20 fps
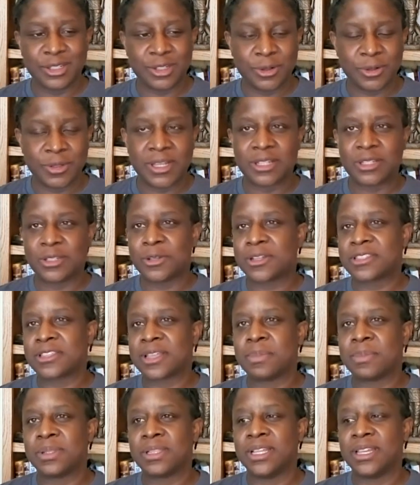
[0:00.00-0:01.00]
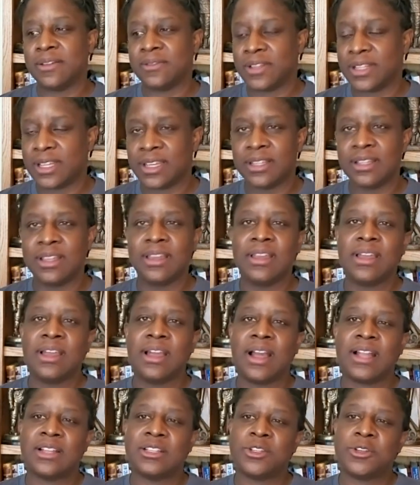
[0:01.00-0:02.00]
do what I do because I believe in it.
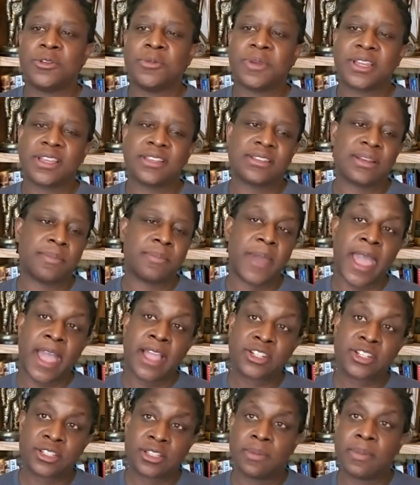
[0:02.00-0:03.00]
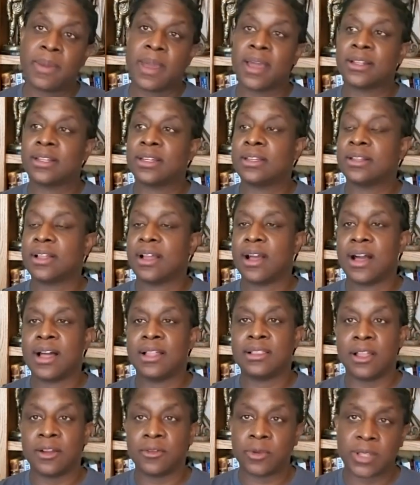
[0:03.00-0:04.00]
I do because I'm passionate about it. I
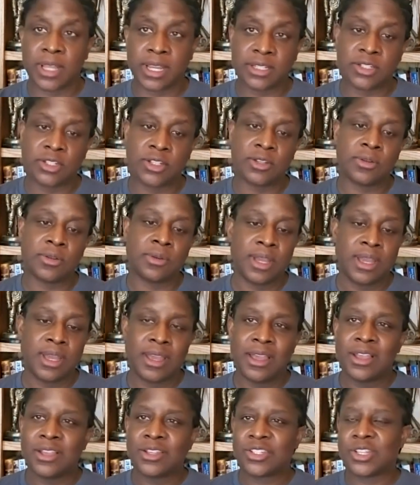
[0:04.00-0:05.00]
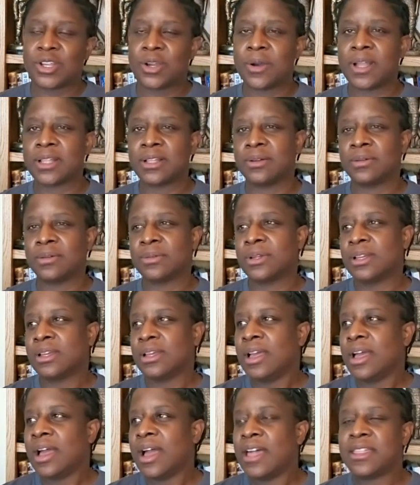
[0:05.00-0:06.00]
love what I do. So I don't.
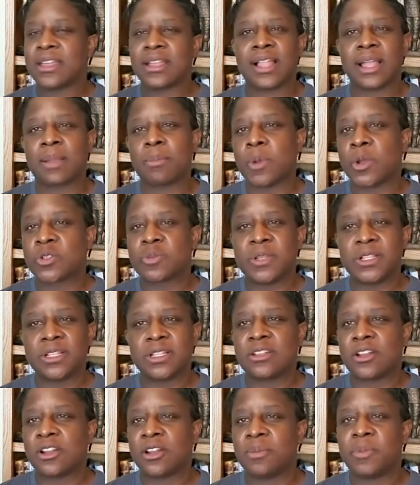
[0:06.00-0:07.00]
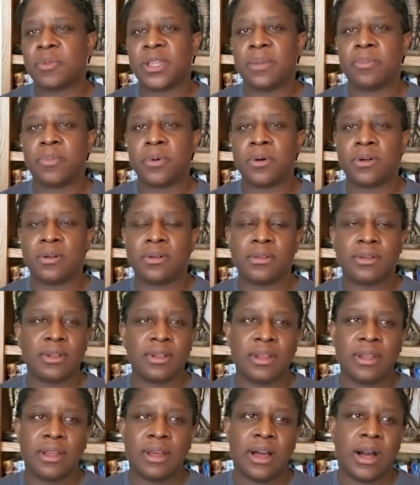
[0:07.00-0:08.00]
I think like most military people,
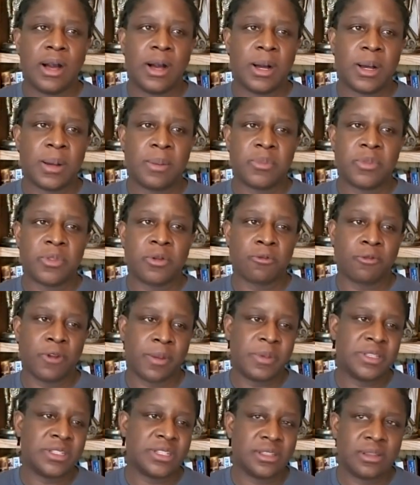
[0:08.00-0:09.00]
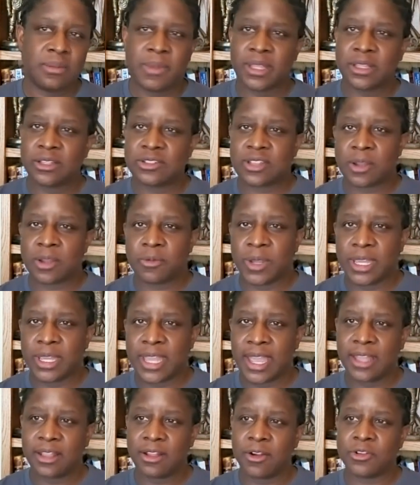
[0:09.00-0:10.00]
um, the ribbons and the medals that we
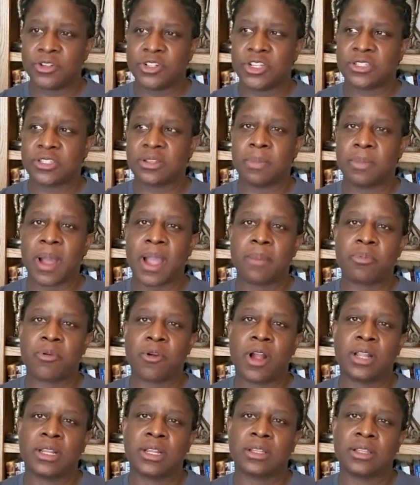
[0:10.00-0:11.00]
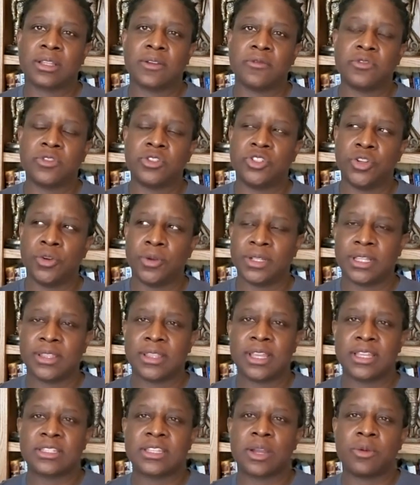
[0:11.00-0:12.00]
get are just a byproduct of doing the
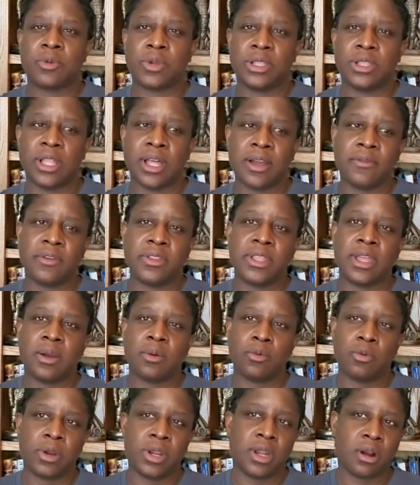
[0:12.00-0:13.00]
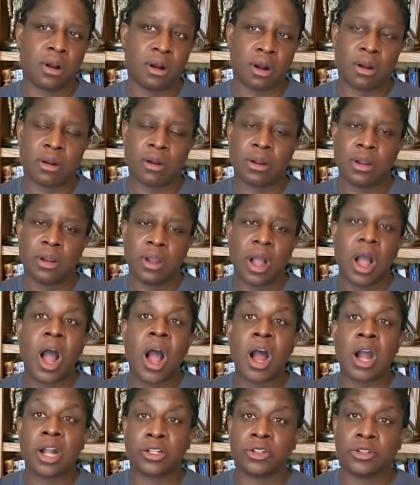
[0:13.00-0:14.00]
things that we love and that we are
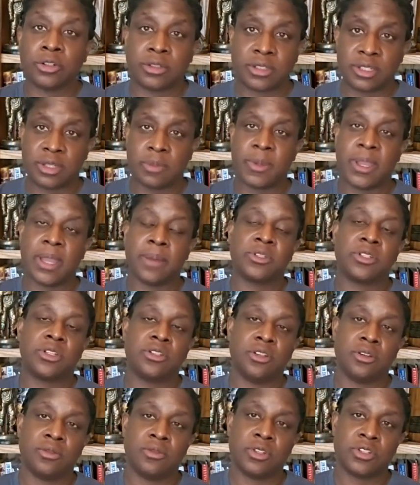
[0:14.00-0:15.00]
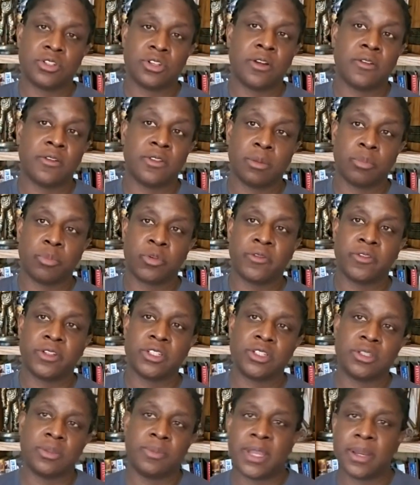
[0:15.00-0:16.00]
honored to be able to do and serve, and the
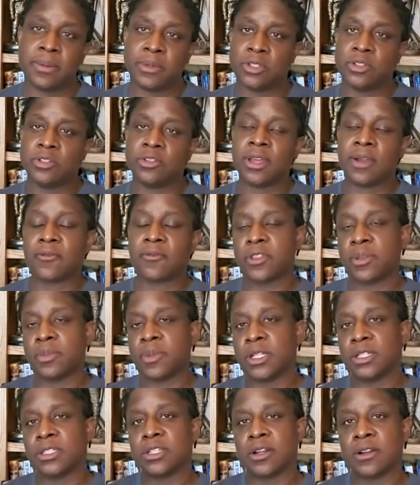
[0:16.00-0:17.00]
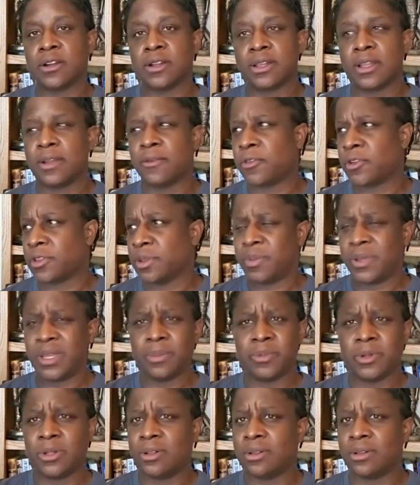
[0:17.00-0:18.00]
privilege to be able to do that for the military and for the
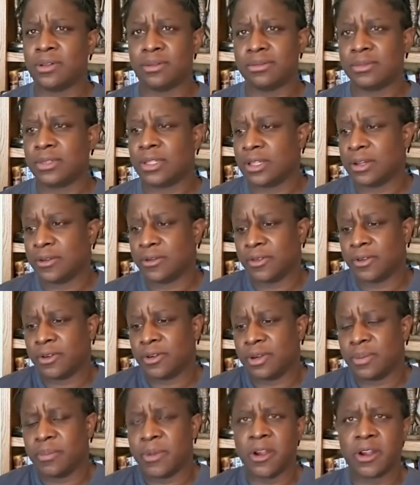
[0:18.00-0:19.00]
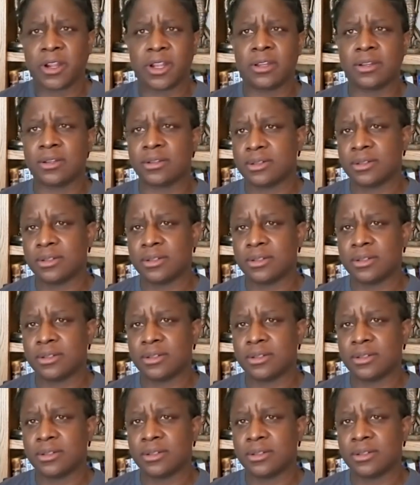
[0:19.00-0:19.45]
people, you know, for America